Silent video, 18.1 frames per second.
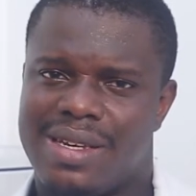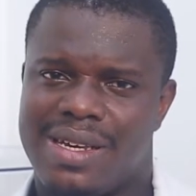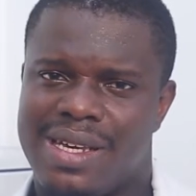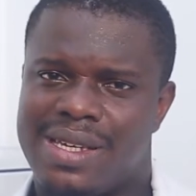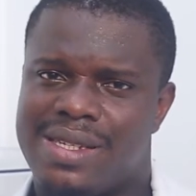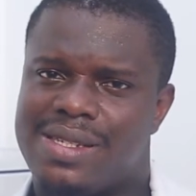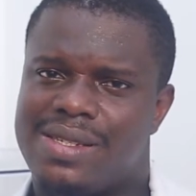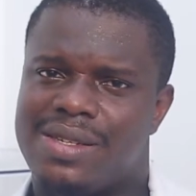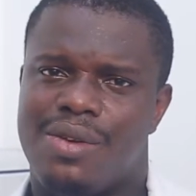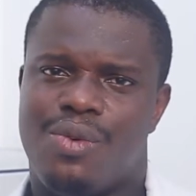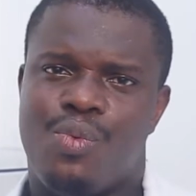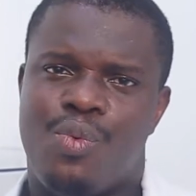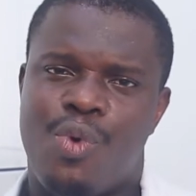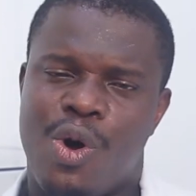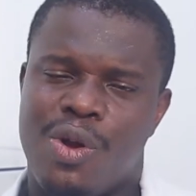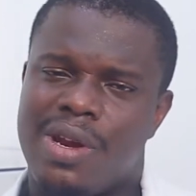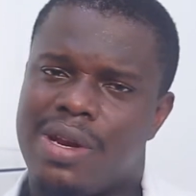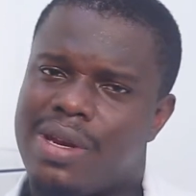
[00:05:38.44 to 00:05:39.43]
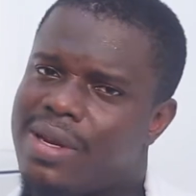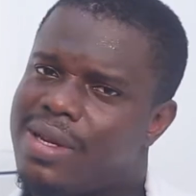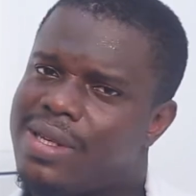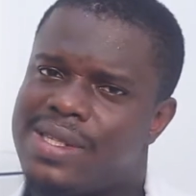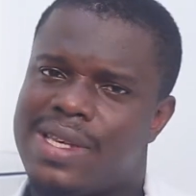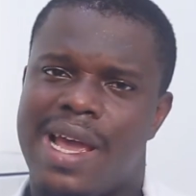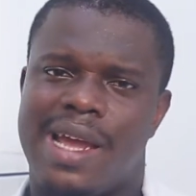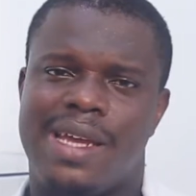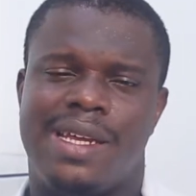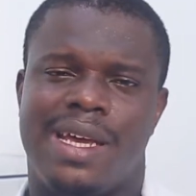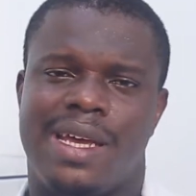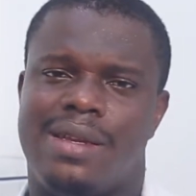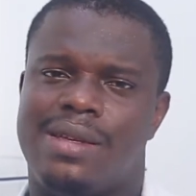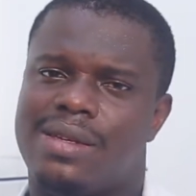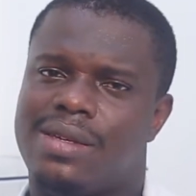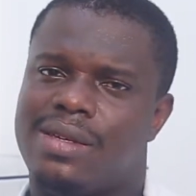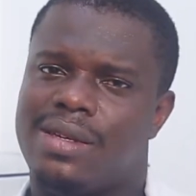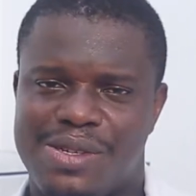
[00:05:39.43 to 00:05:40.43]
is
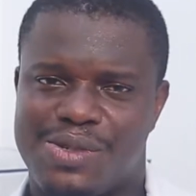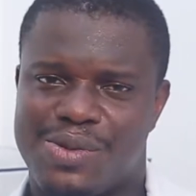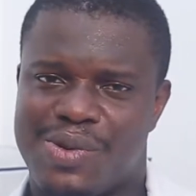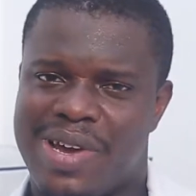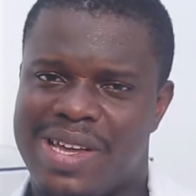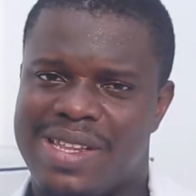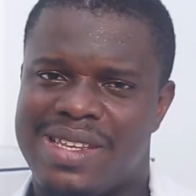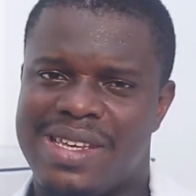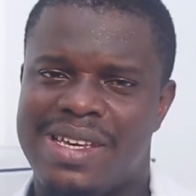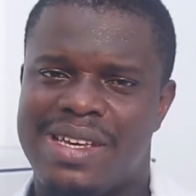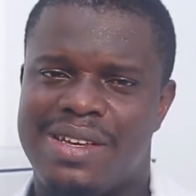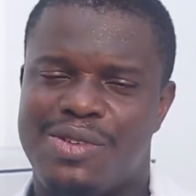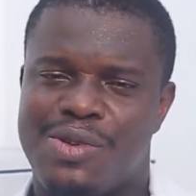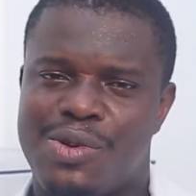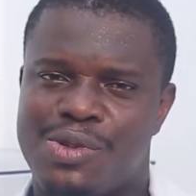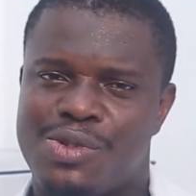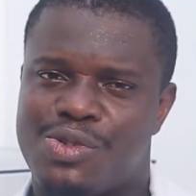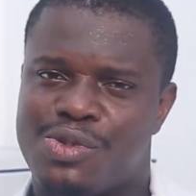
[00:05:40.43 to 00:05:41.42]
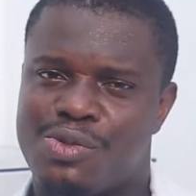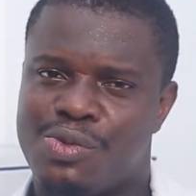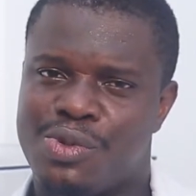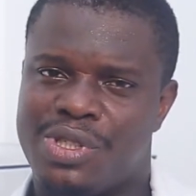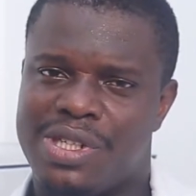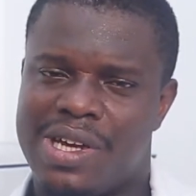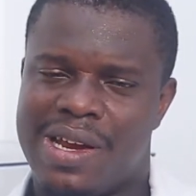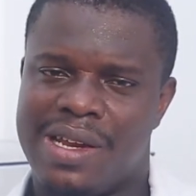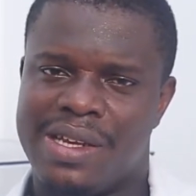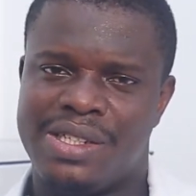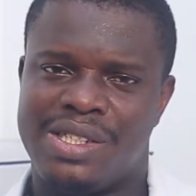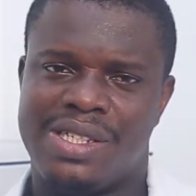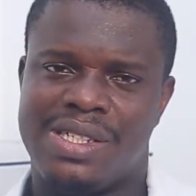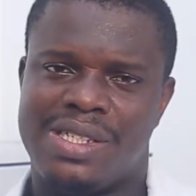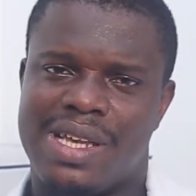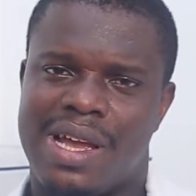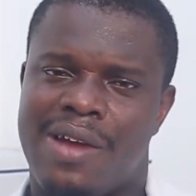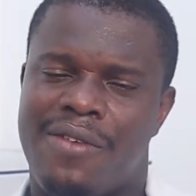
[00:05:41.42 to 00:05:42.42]
one-sided. So I think those two
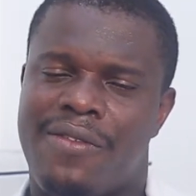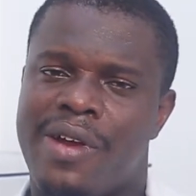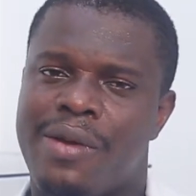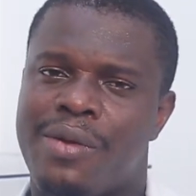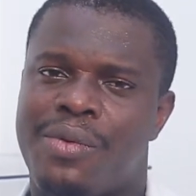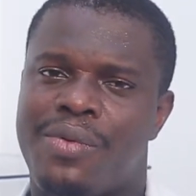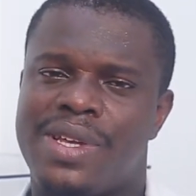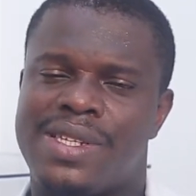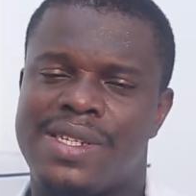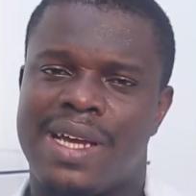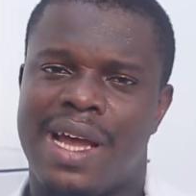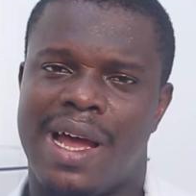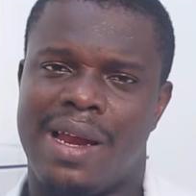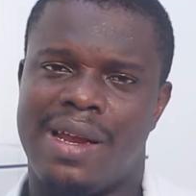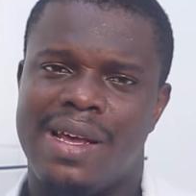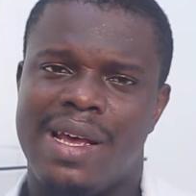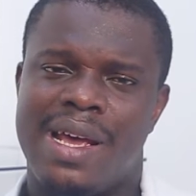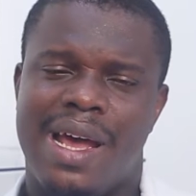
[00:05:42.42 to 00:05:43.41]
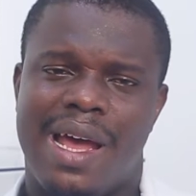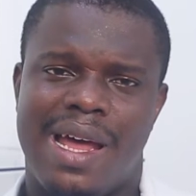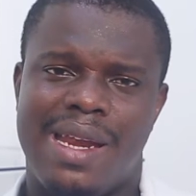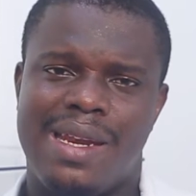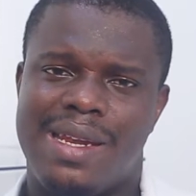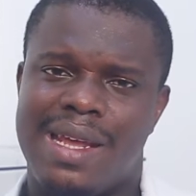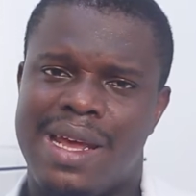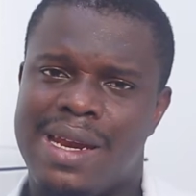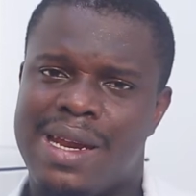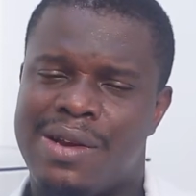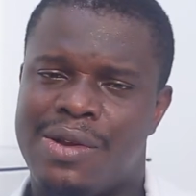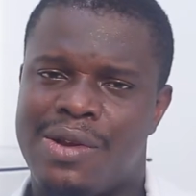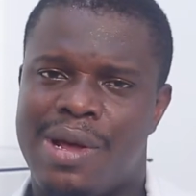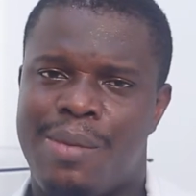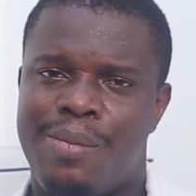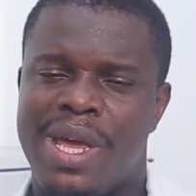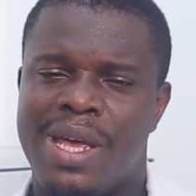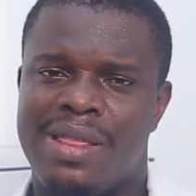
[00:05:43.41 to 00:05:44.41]
challenges are very critical. And then
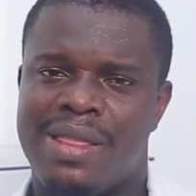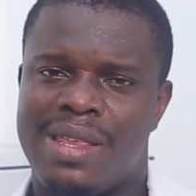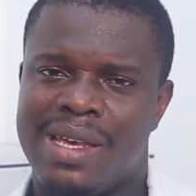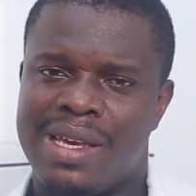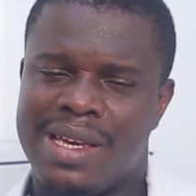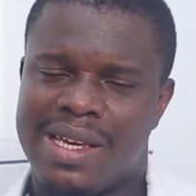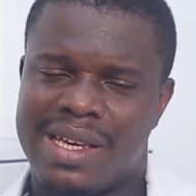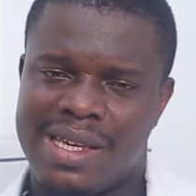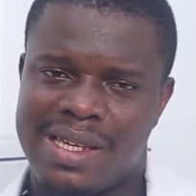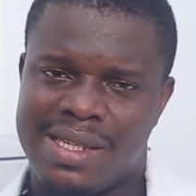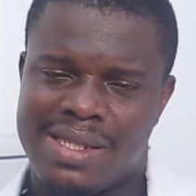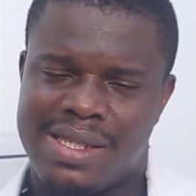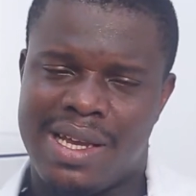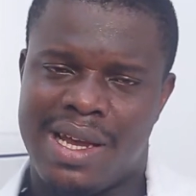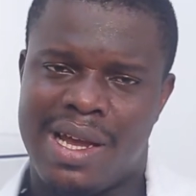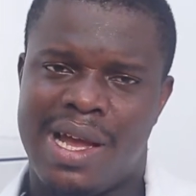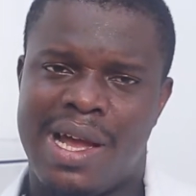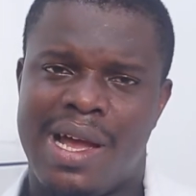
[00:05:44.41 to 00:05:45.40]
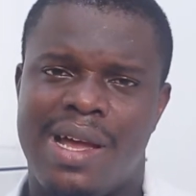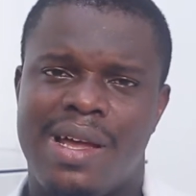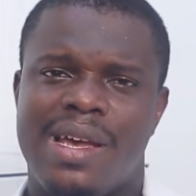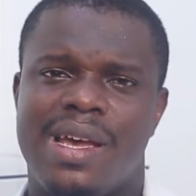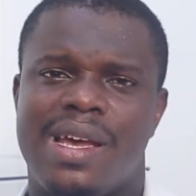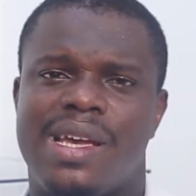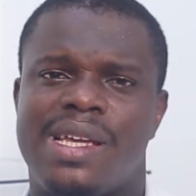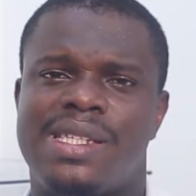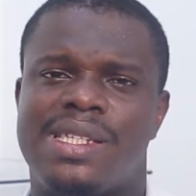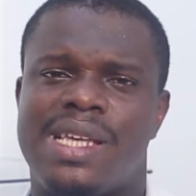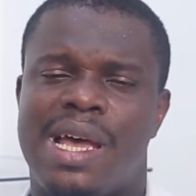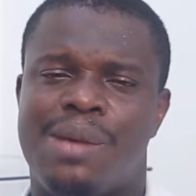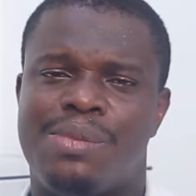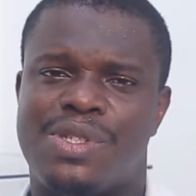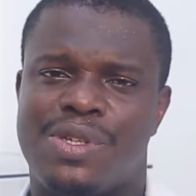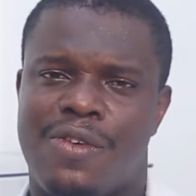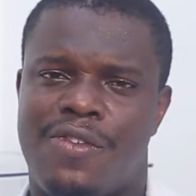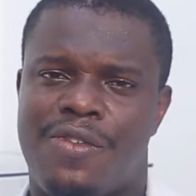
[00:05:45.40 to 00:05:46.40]
another main thing is the in
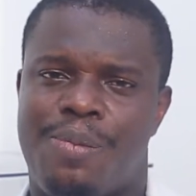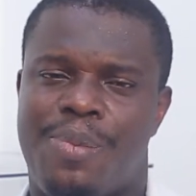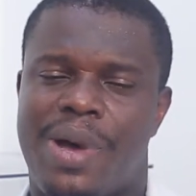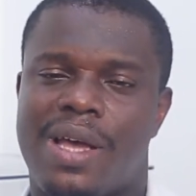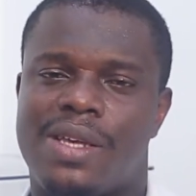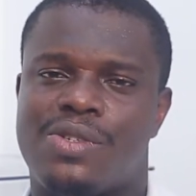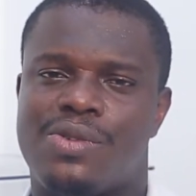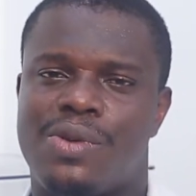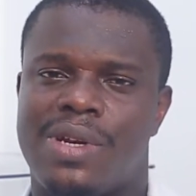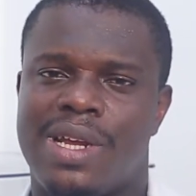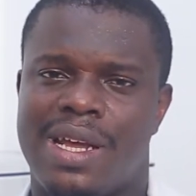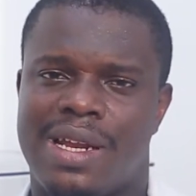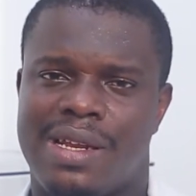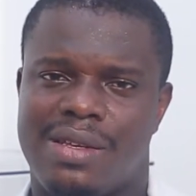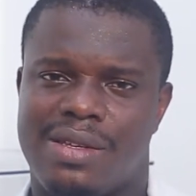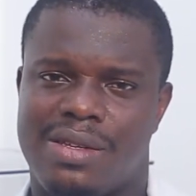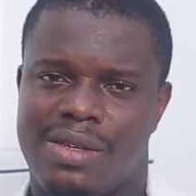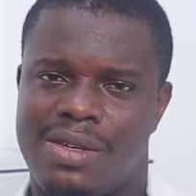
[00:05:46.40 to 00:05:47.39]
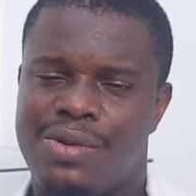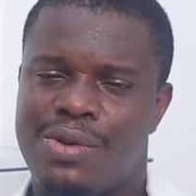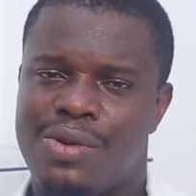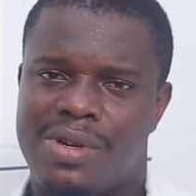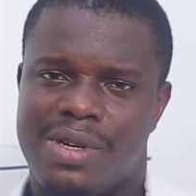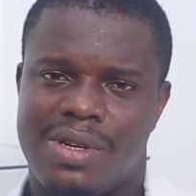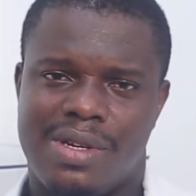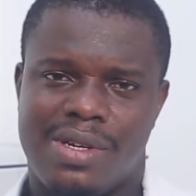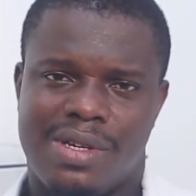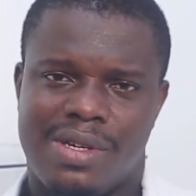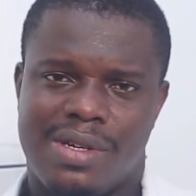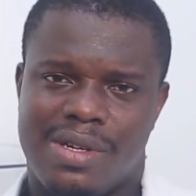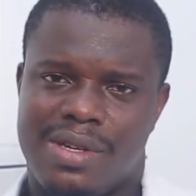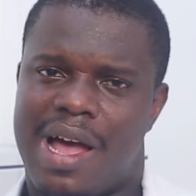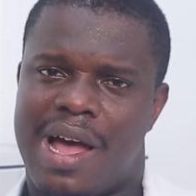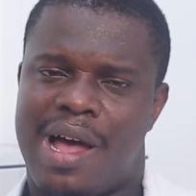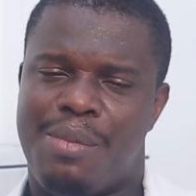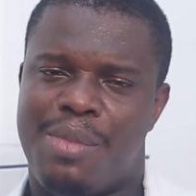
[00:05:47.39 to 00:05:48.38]
terms of personnel. You know,
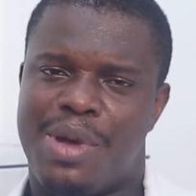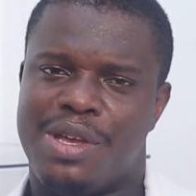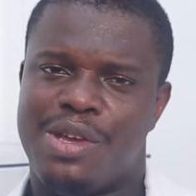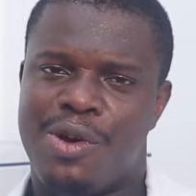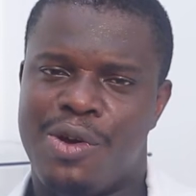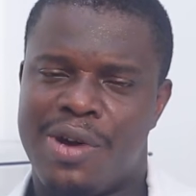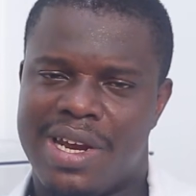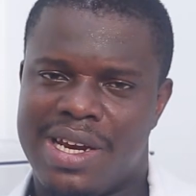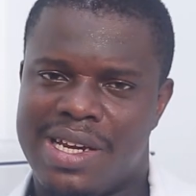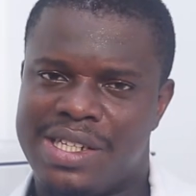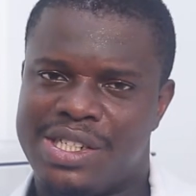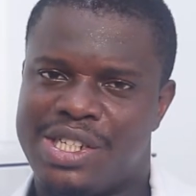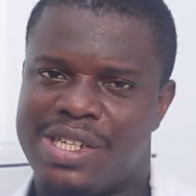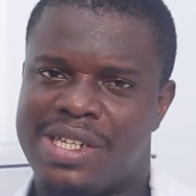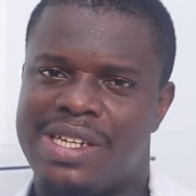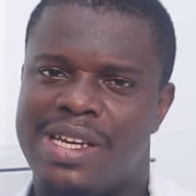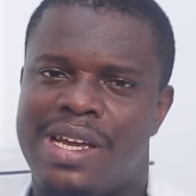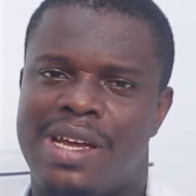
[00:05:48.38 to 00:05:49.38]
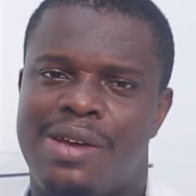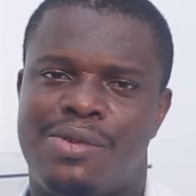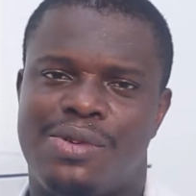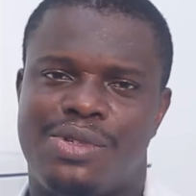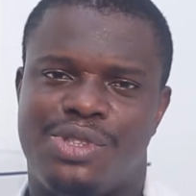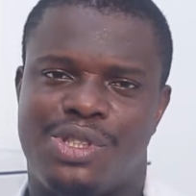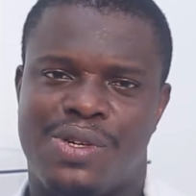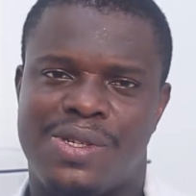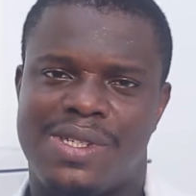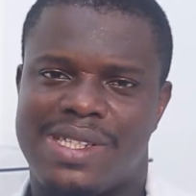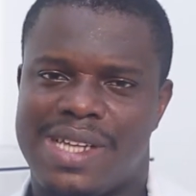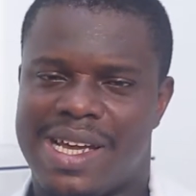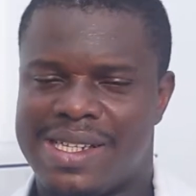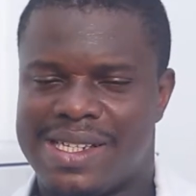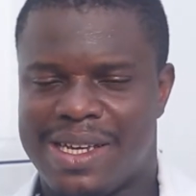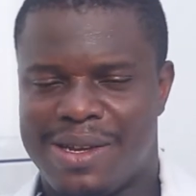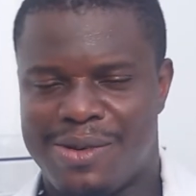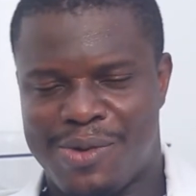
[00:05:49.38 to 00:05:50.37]
I'm a young clinician now, just
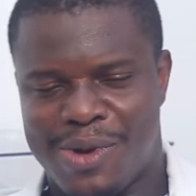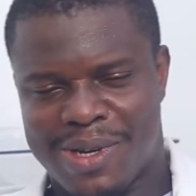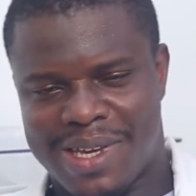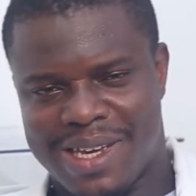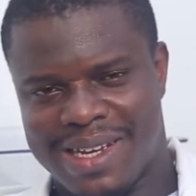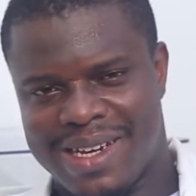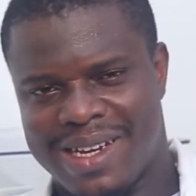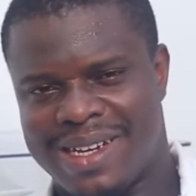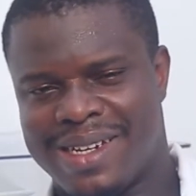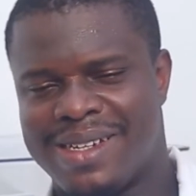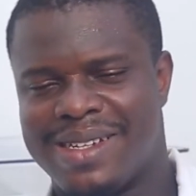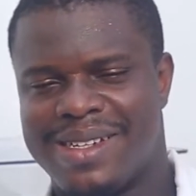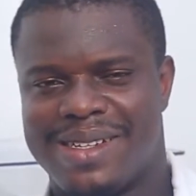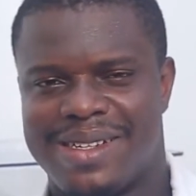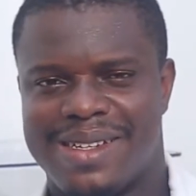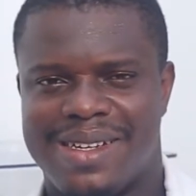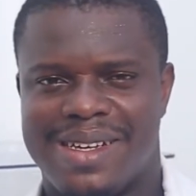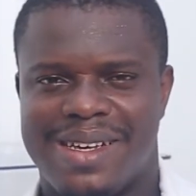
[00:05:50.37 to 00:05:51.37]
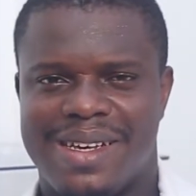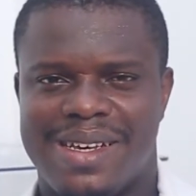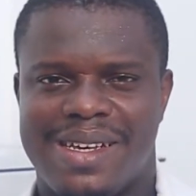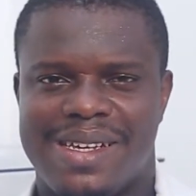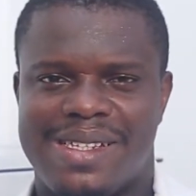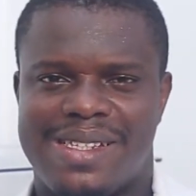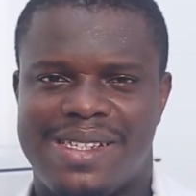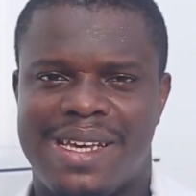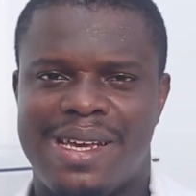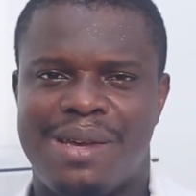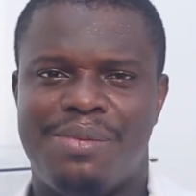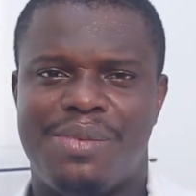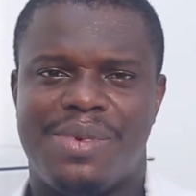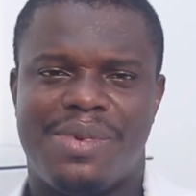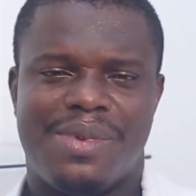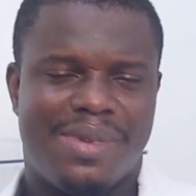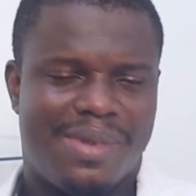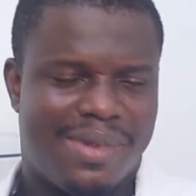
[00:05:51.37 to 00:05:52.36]
started working, and same